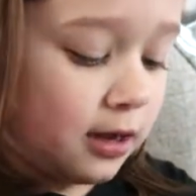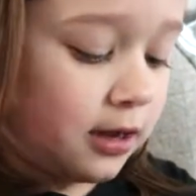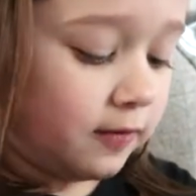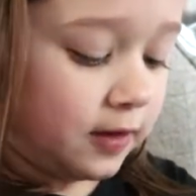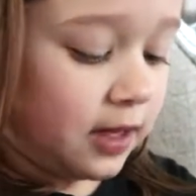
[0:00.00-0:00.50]

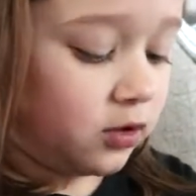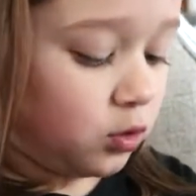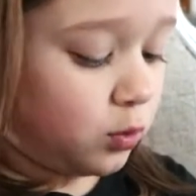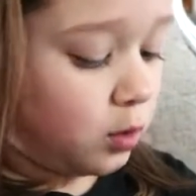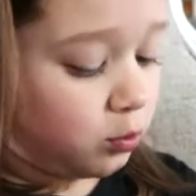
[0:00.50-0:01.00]
and the
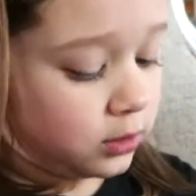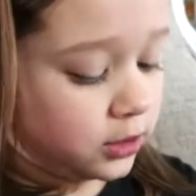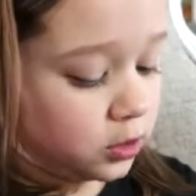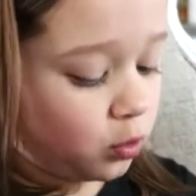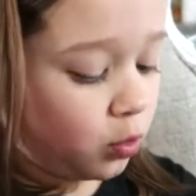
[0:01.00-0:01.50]
other one
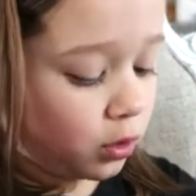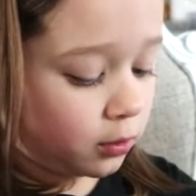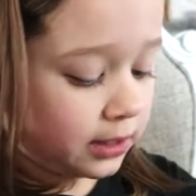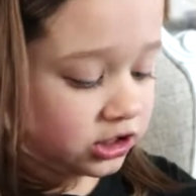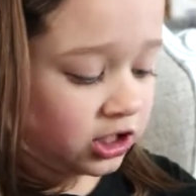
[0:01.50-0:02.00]
was
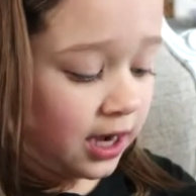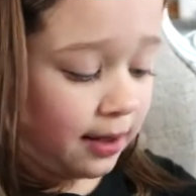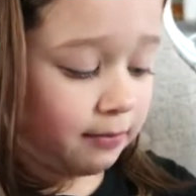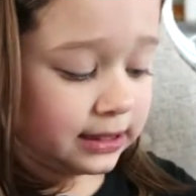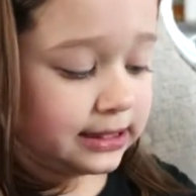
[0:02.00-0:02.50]
orange, and
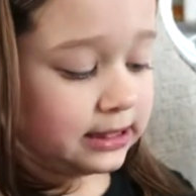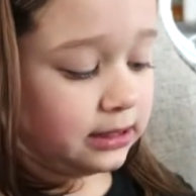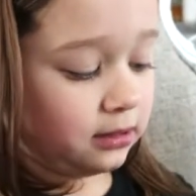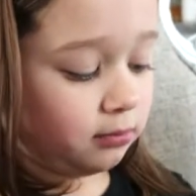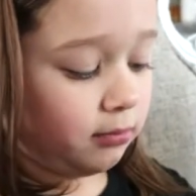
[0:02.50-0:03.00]
I mixed
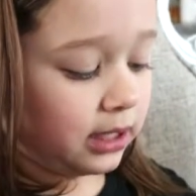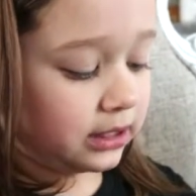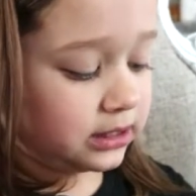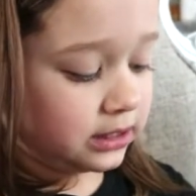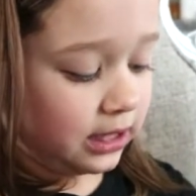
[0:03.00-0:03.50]

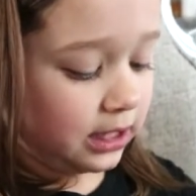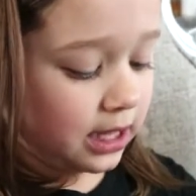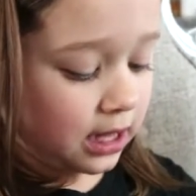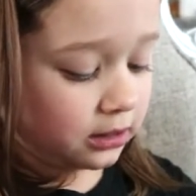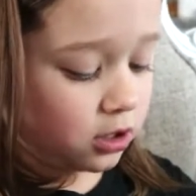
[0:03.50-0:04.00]
mixed the
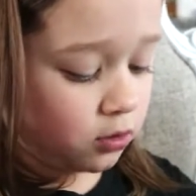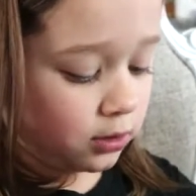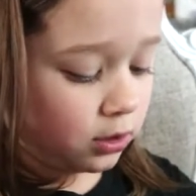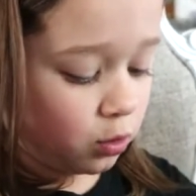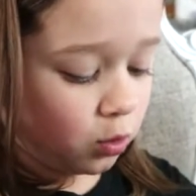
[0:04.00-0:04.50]

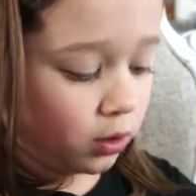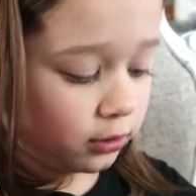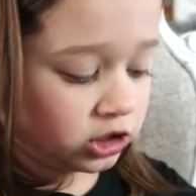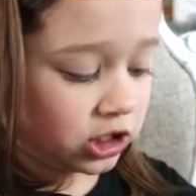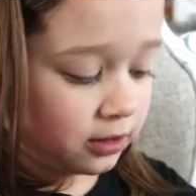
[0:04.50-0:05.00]
yellow and
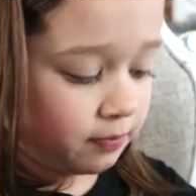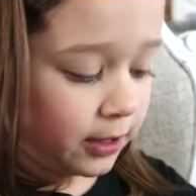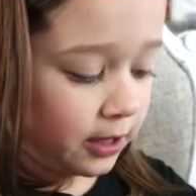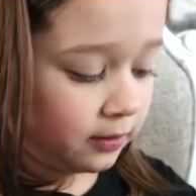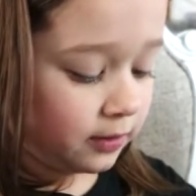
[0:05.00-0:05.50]
orange up,
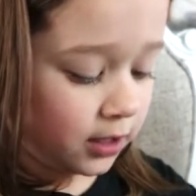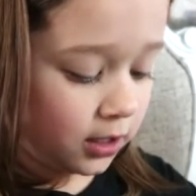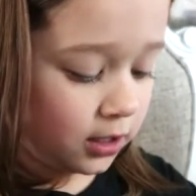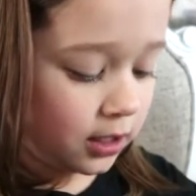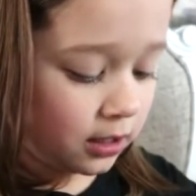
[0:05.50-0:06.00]
and
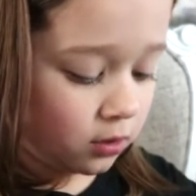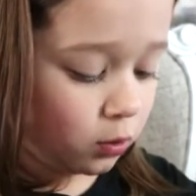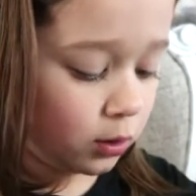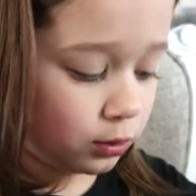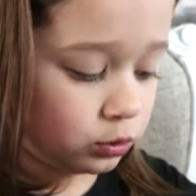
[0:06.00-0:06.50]
the
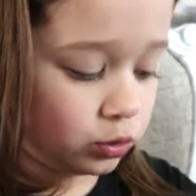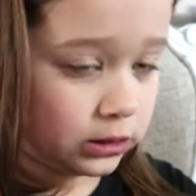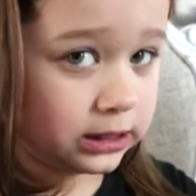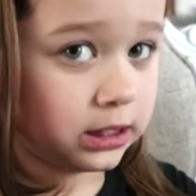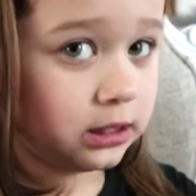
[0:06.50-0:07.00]
orange was